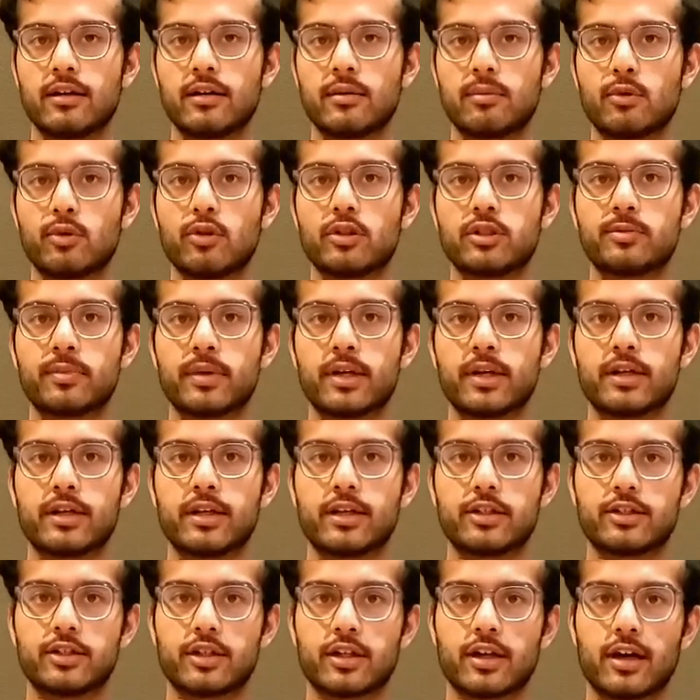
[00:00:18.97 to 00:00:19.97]
a Buddhist
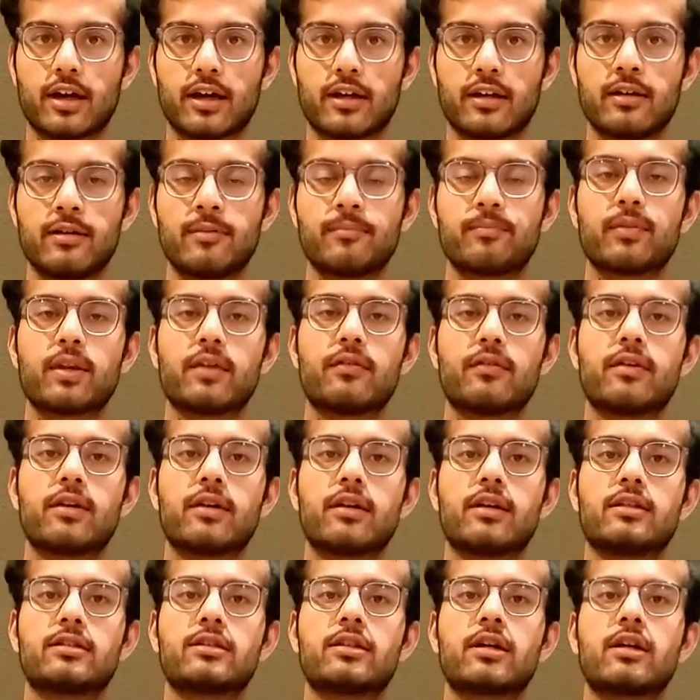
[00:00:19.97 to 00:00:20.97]
meditation guide. They've
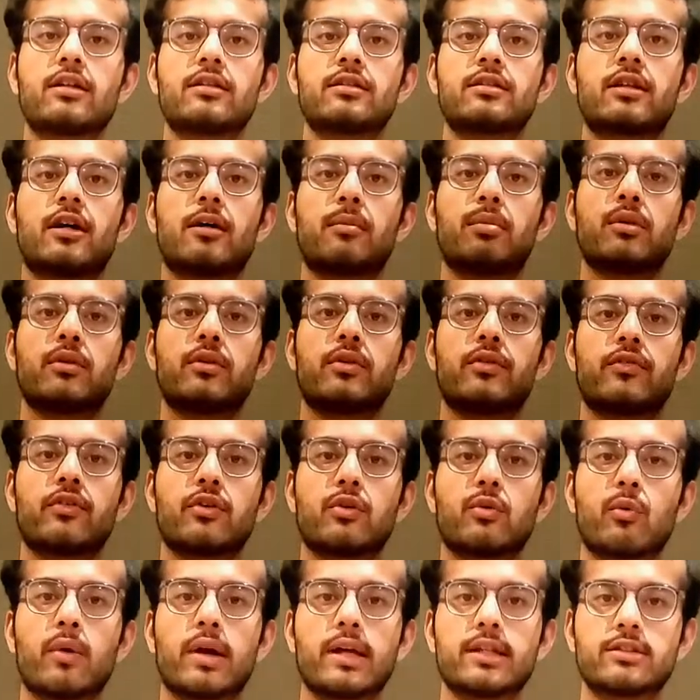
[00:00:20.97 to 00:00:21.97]
discussed a couple of different
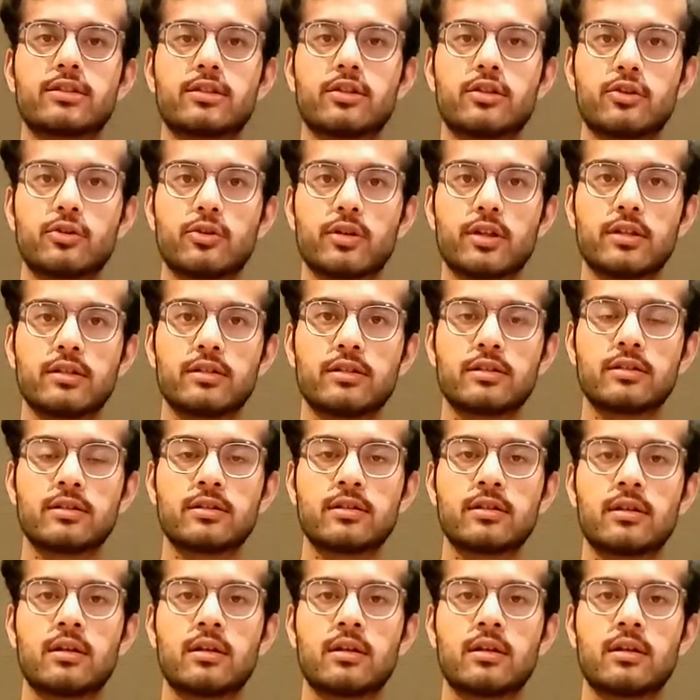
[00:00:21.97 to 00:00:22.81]
ways to do this.